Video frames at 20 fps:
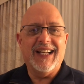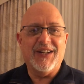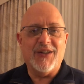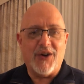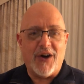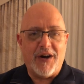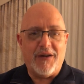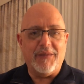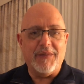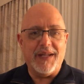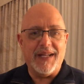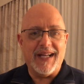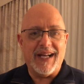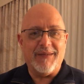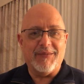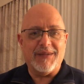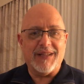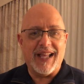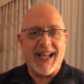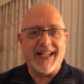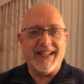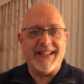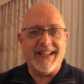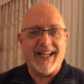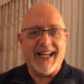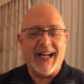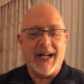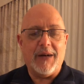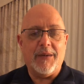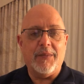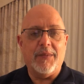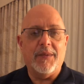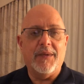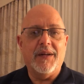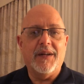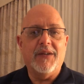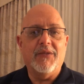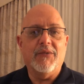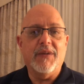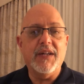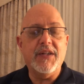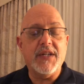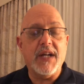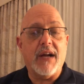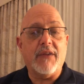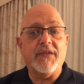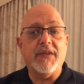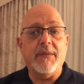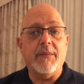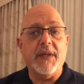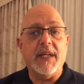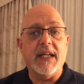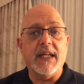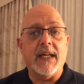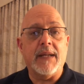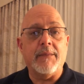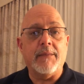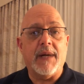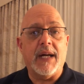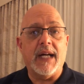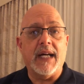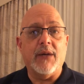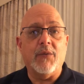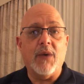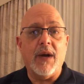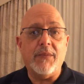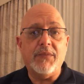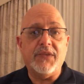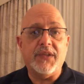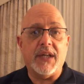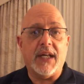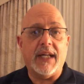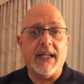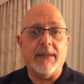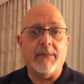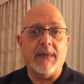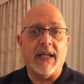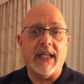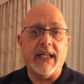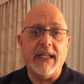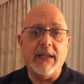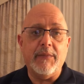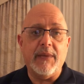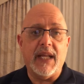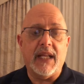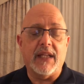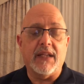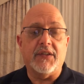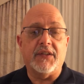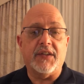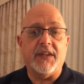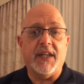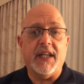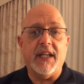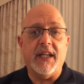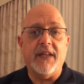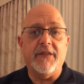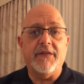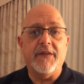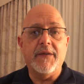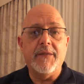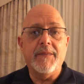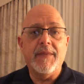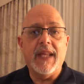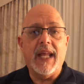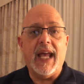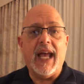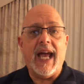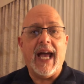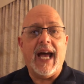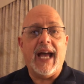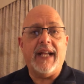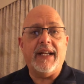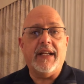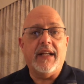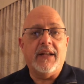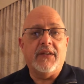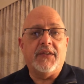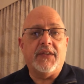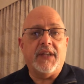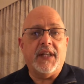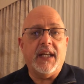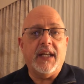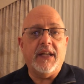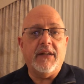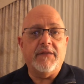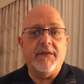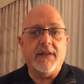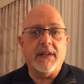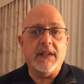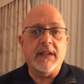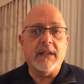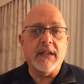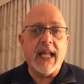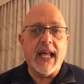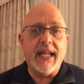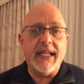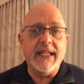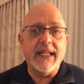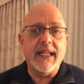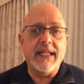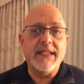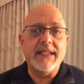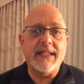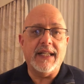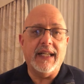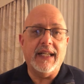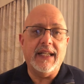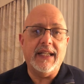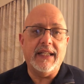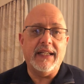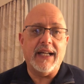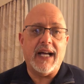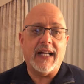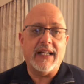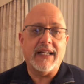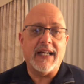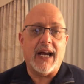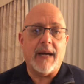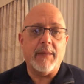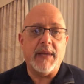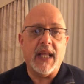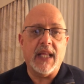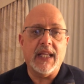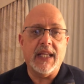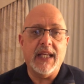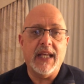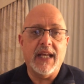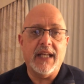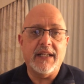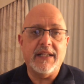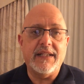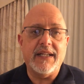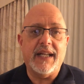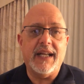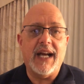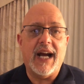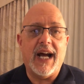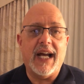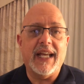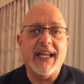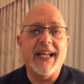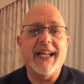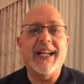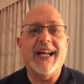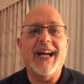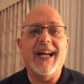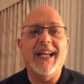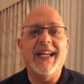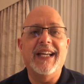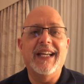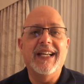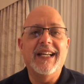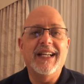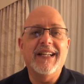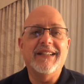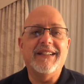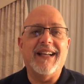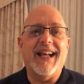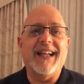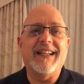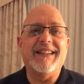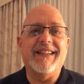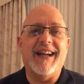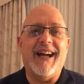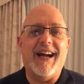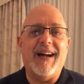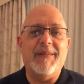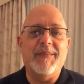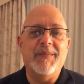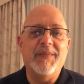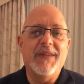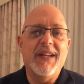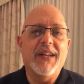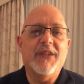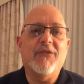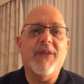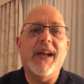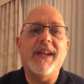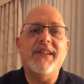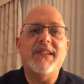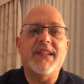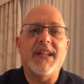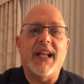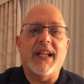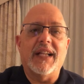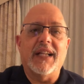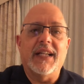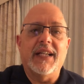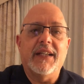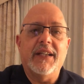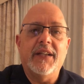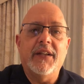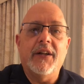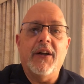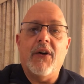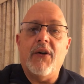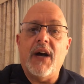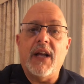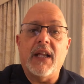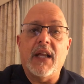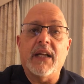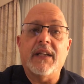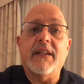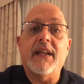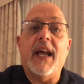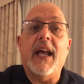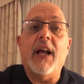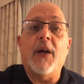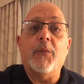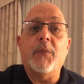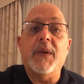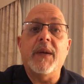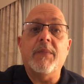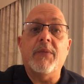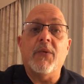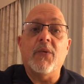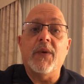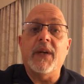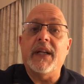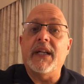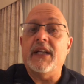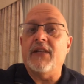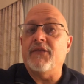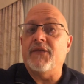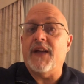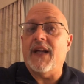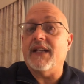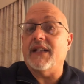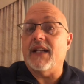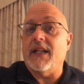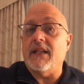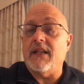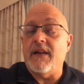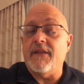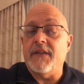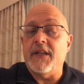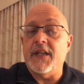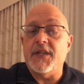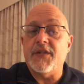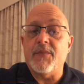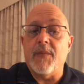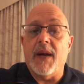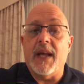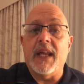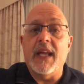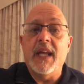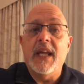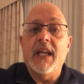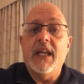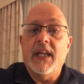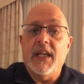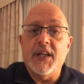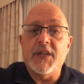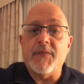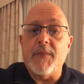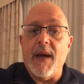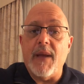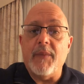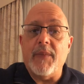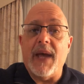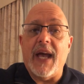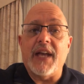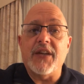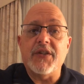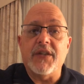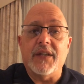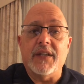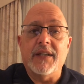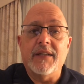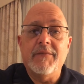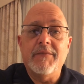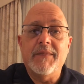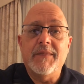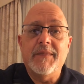call me. I'm glad to help reach out to me on my website. My email is steve at stevelentini.com, L-E-N-T-I-N-I dot com. Great selling. You know I like to help people win. In fact, I love it. It's my, it's my passion.